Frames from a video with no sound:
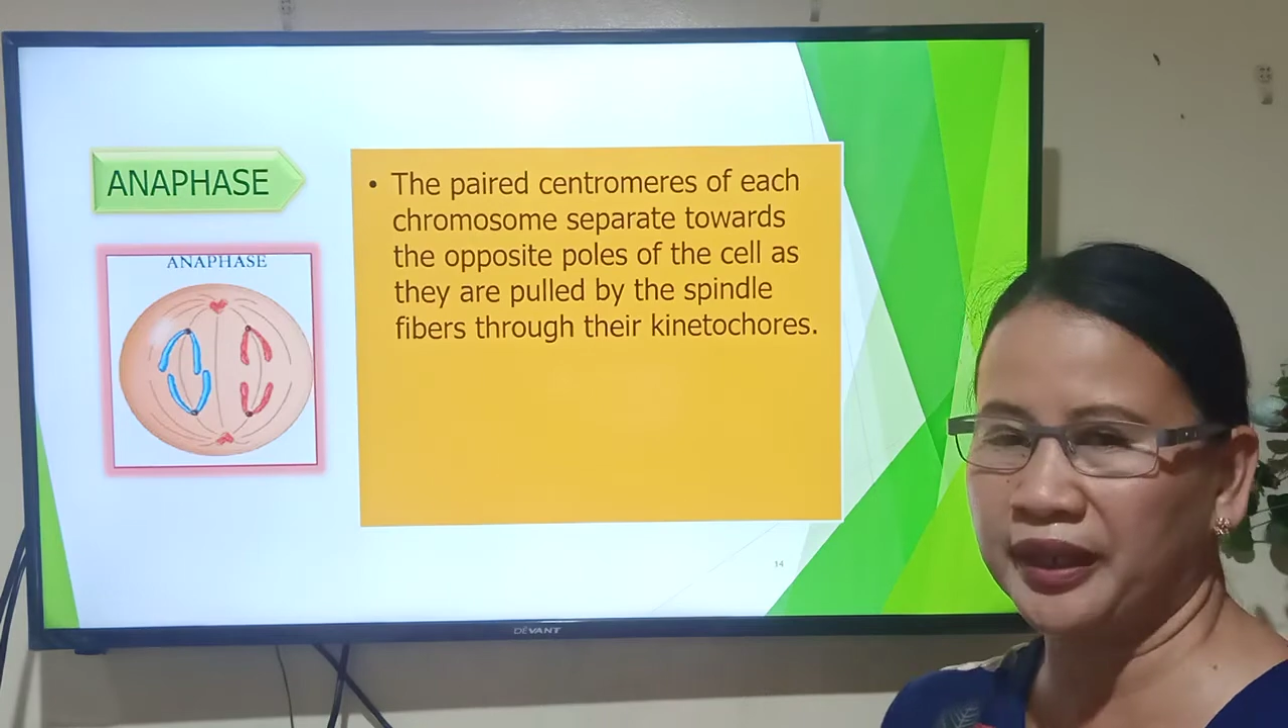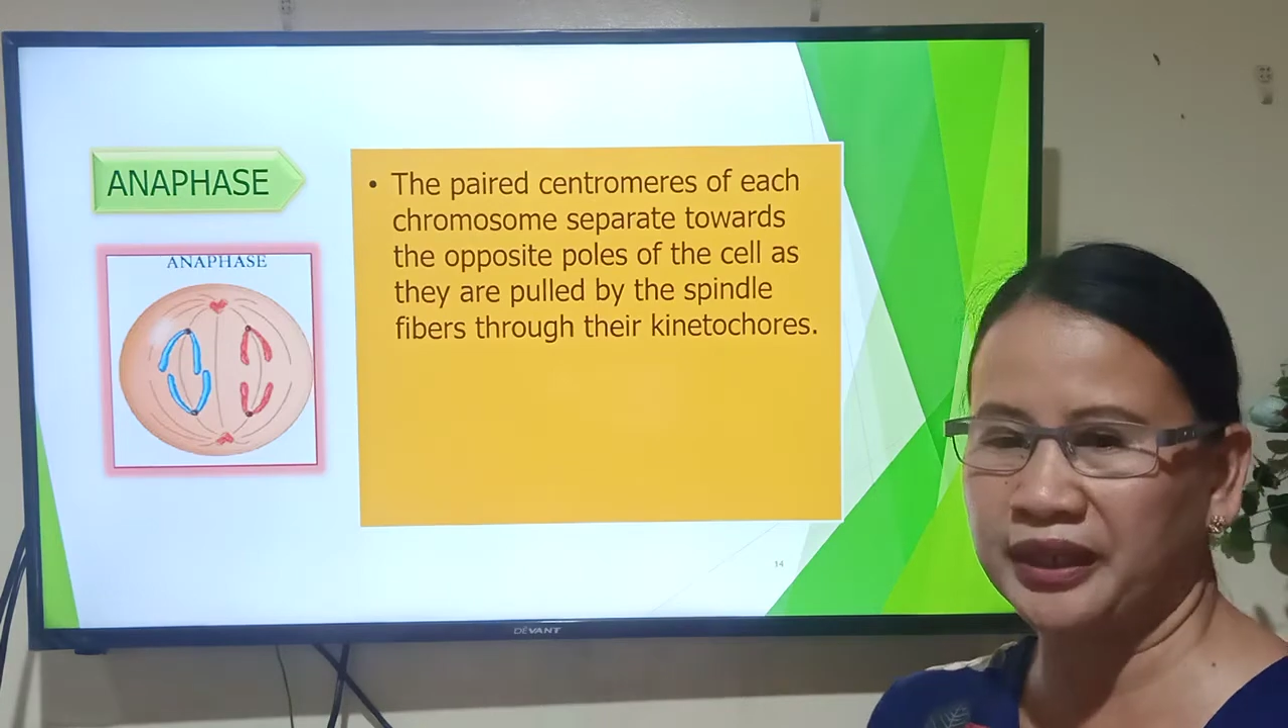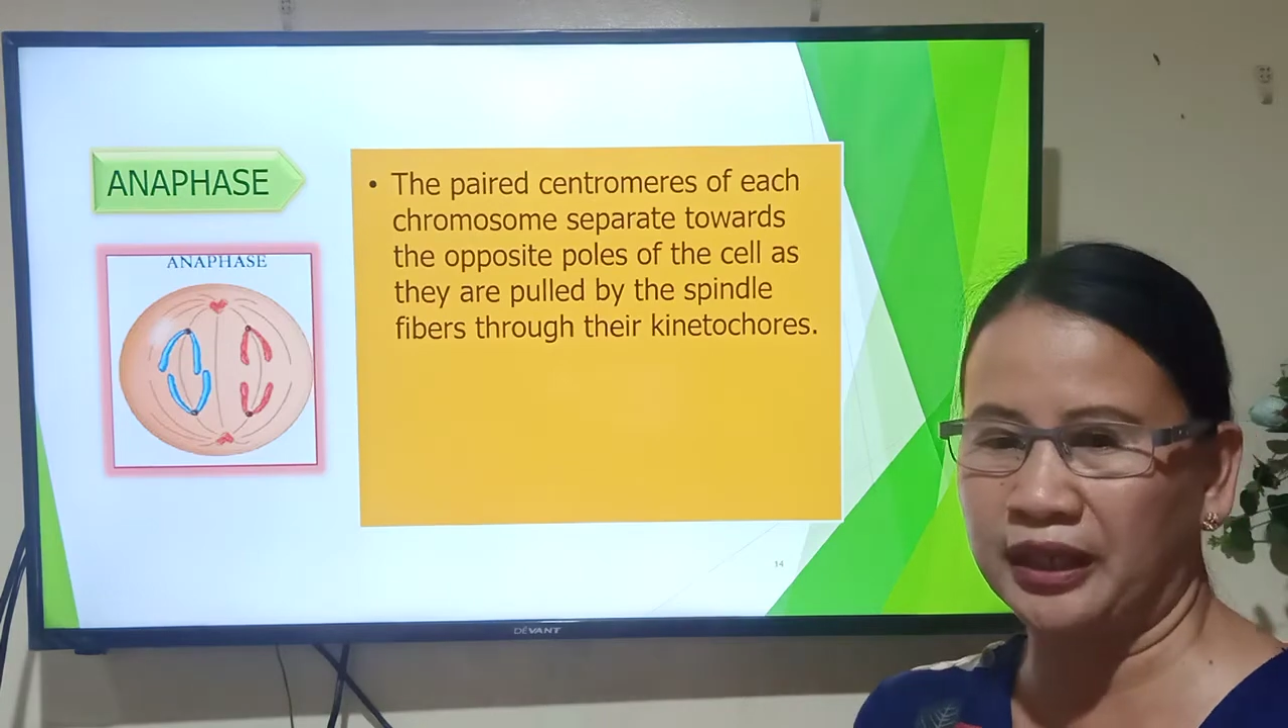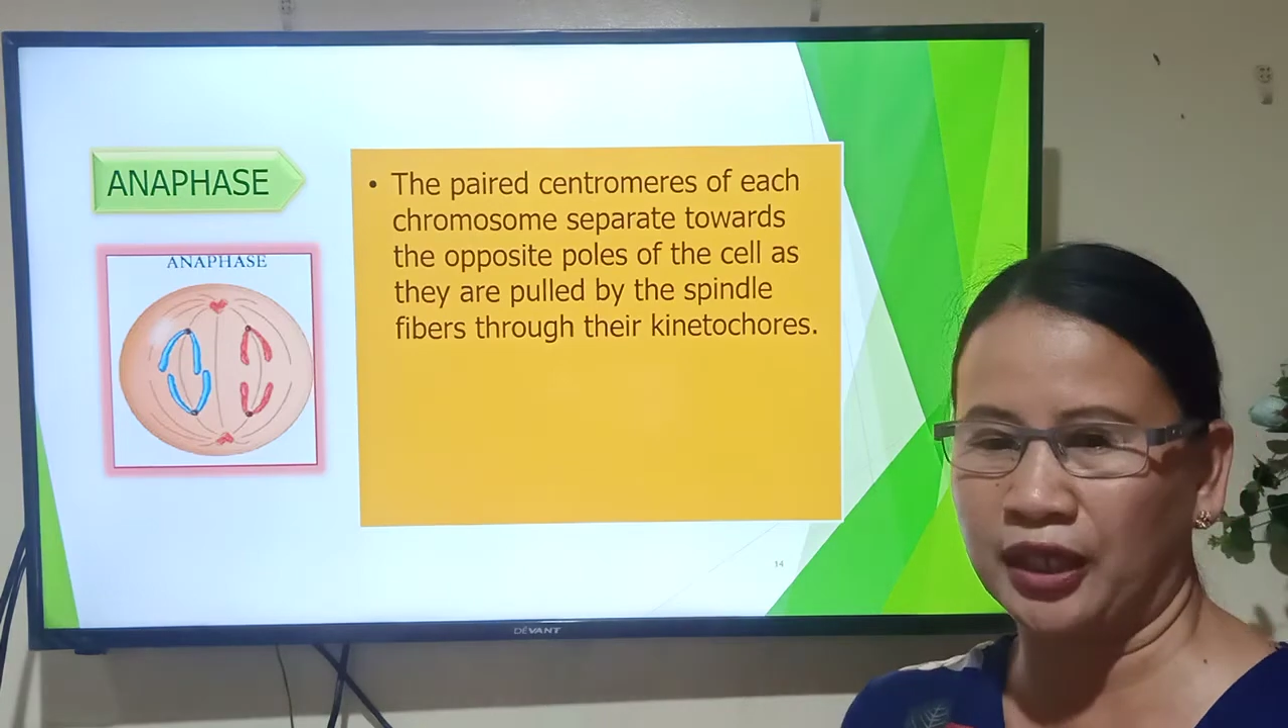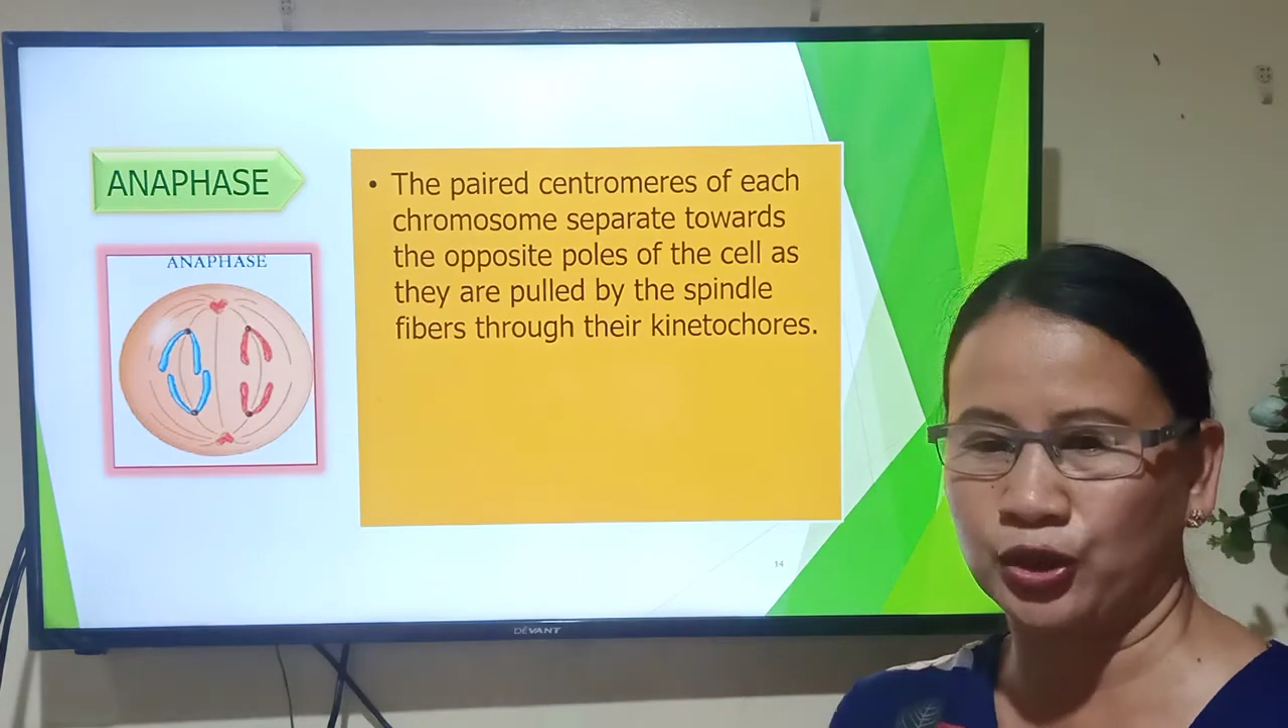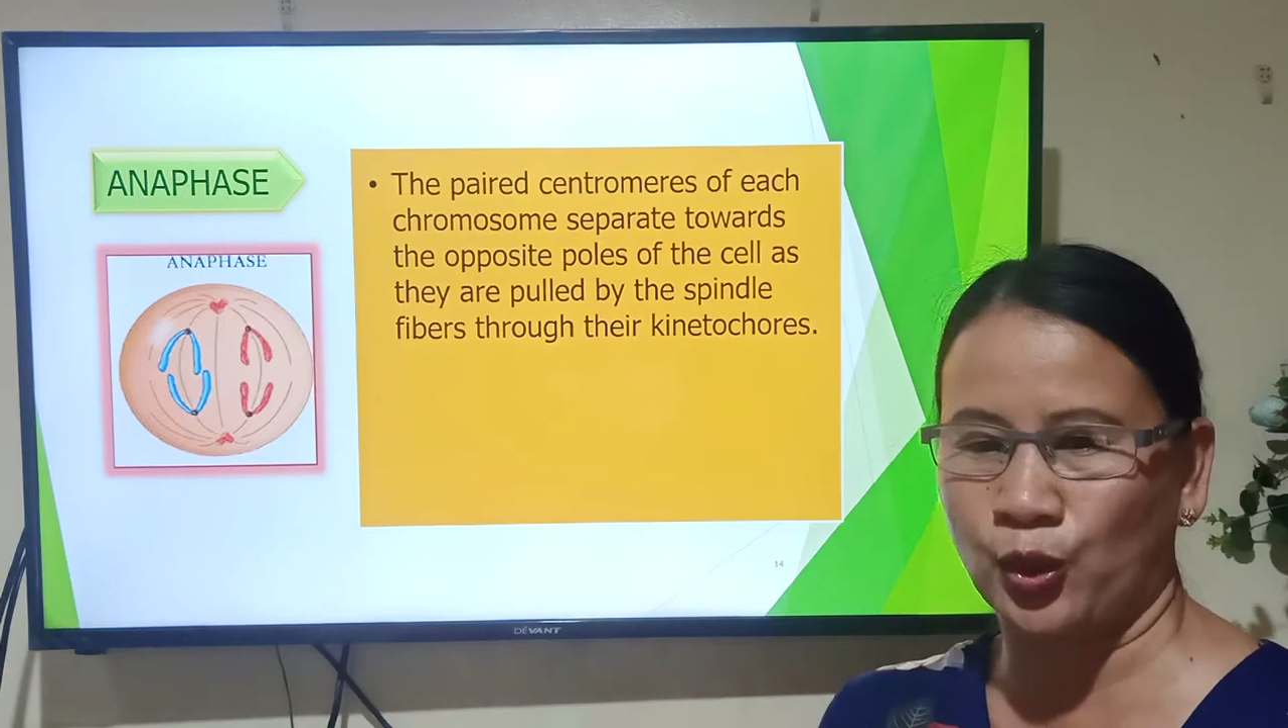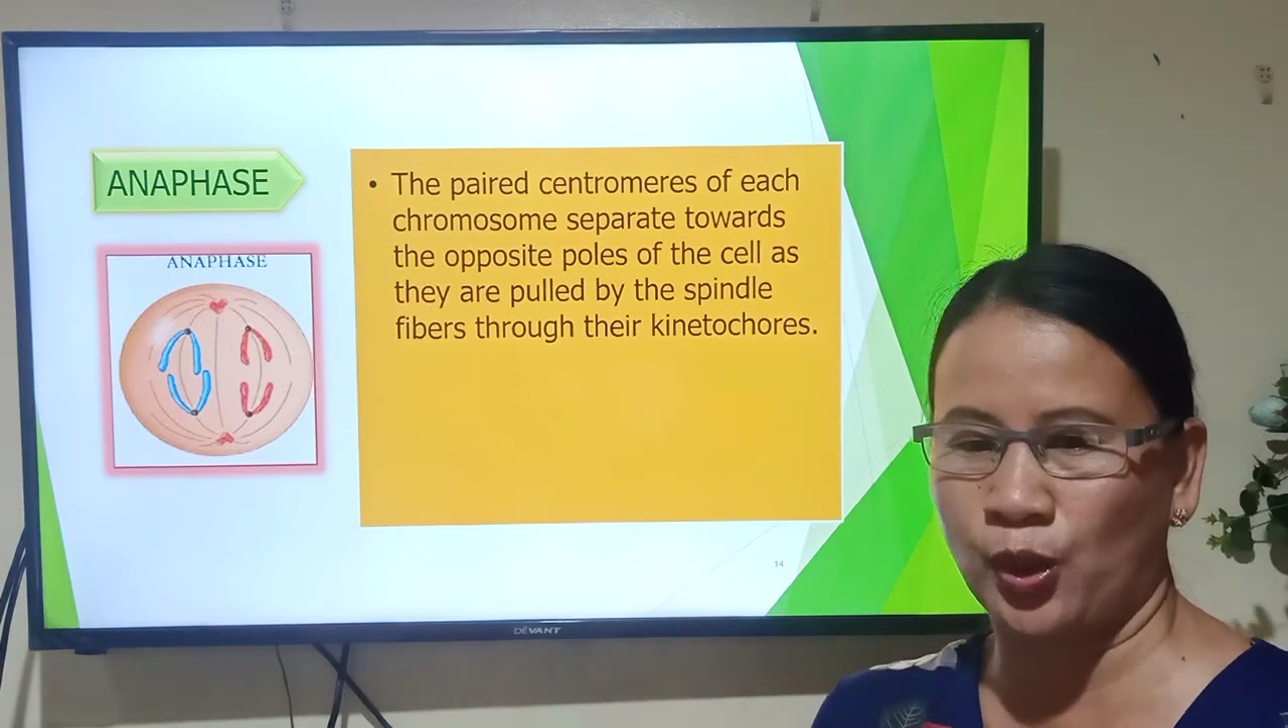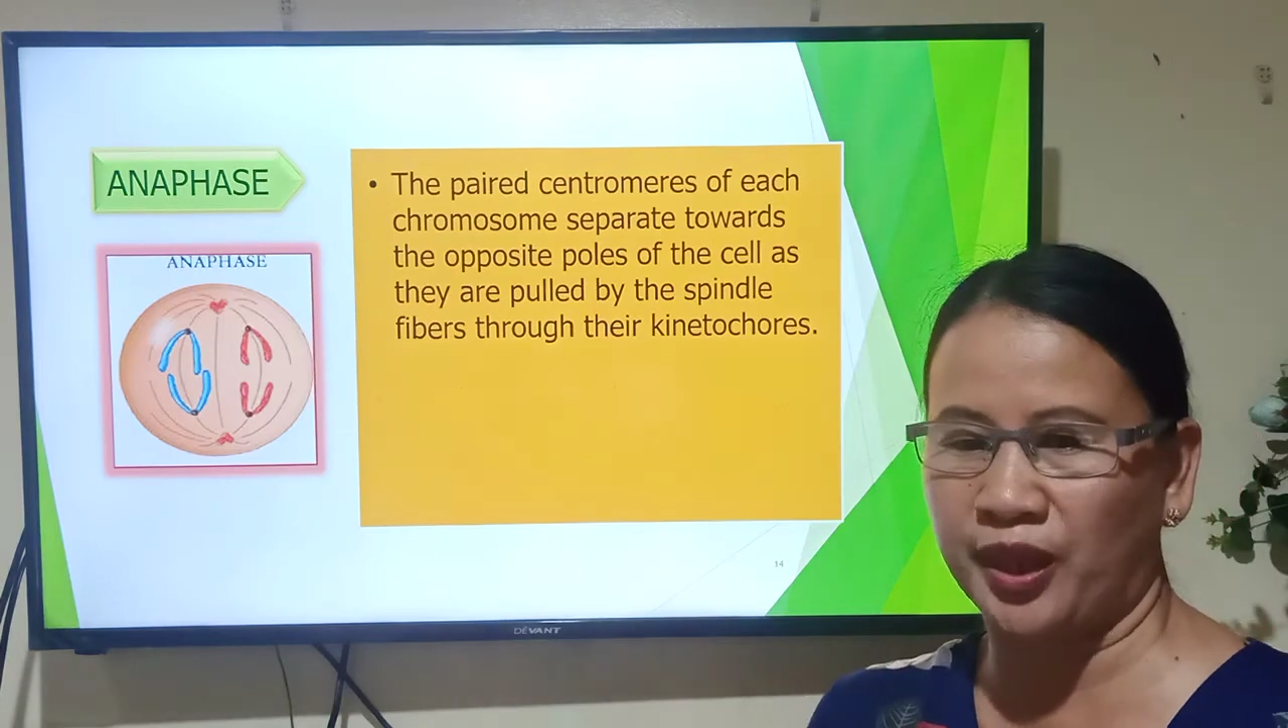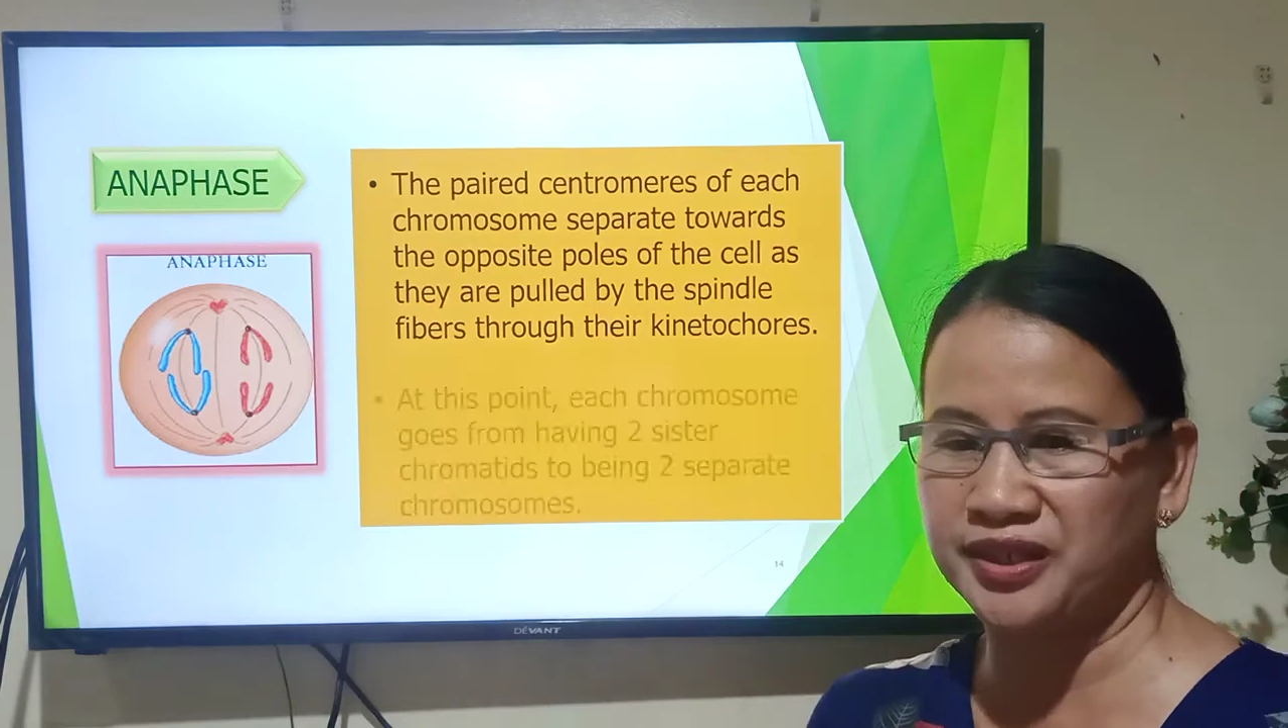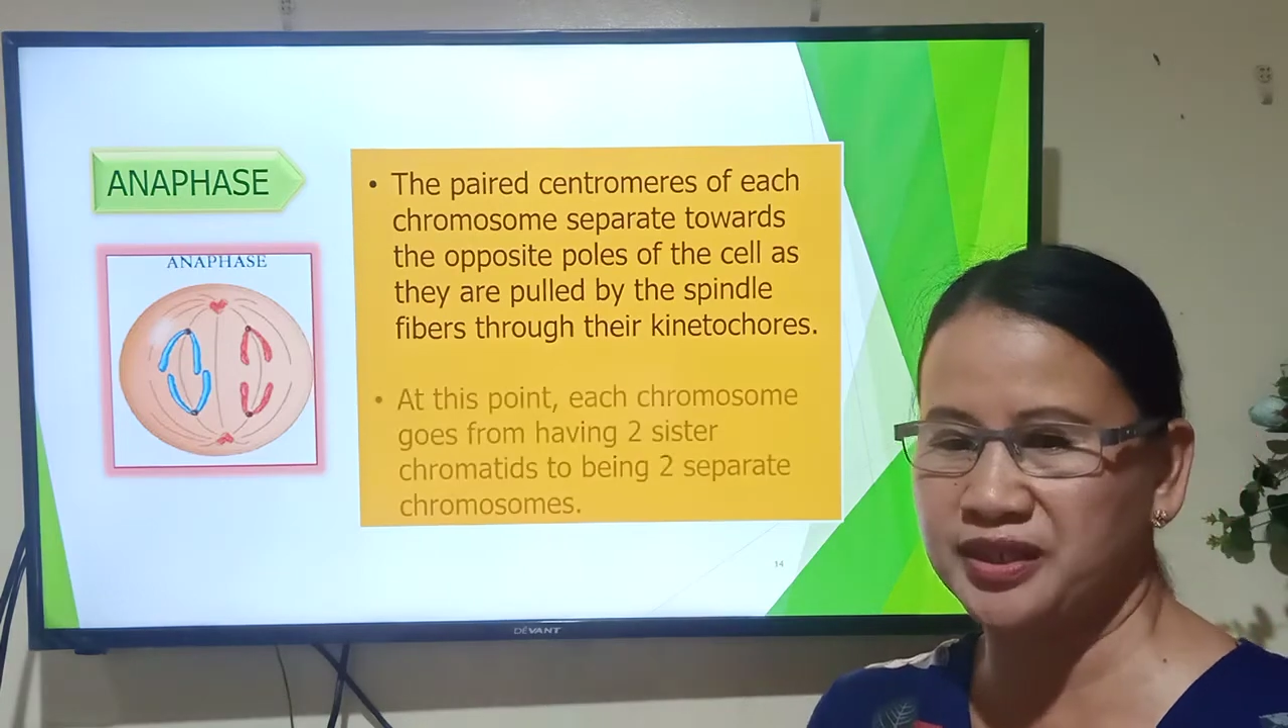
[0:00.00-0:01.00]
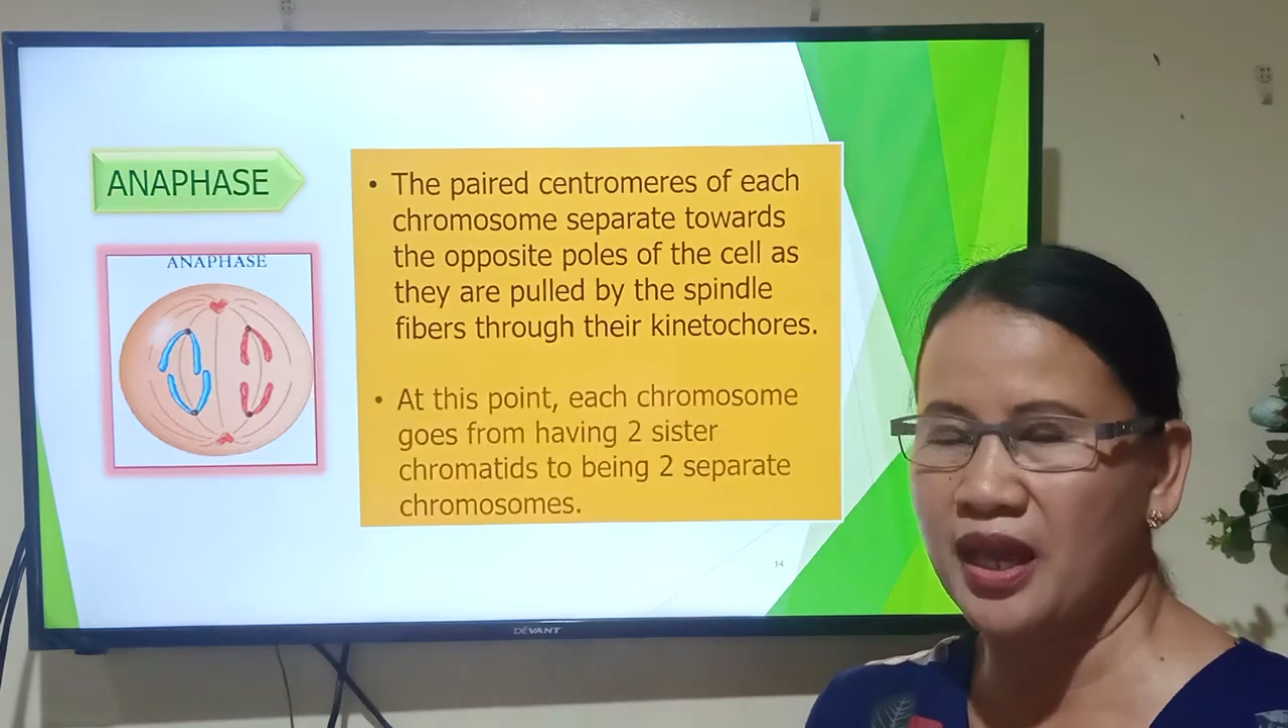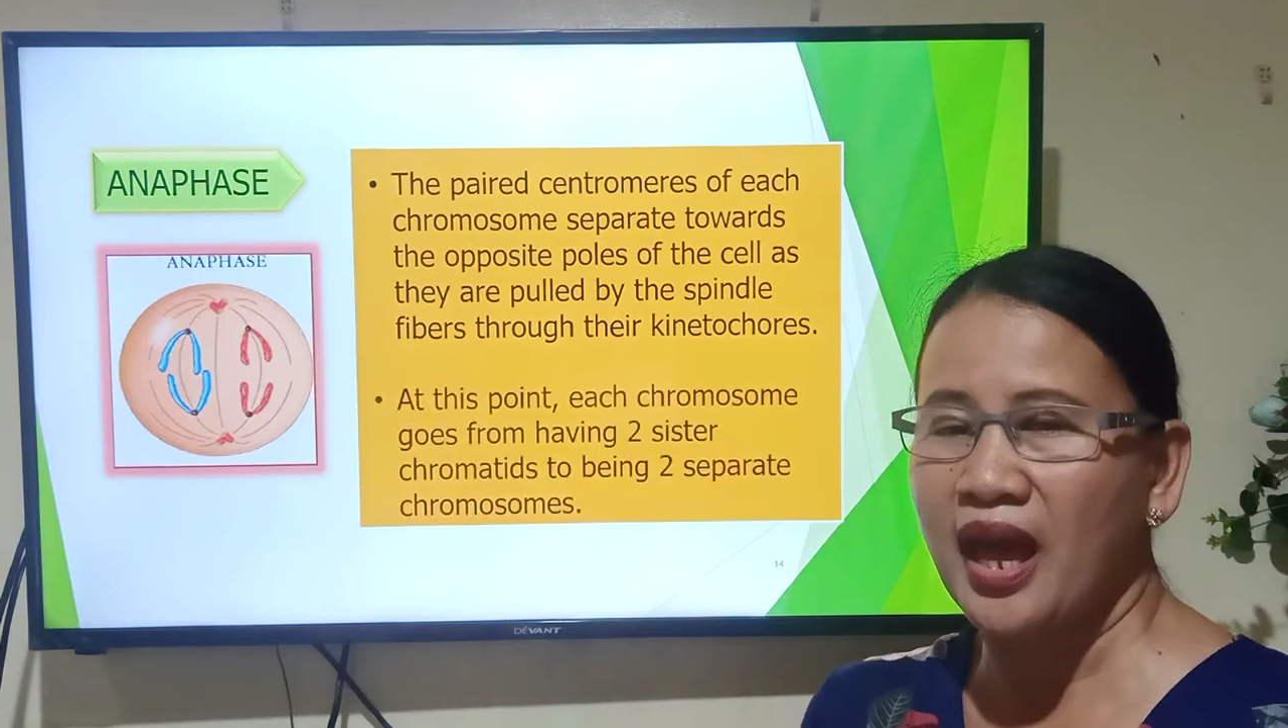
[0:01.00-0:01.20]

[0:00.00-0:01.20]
kinetochores.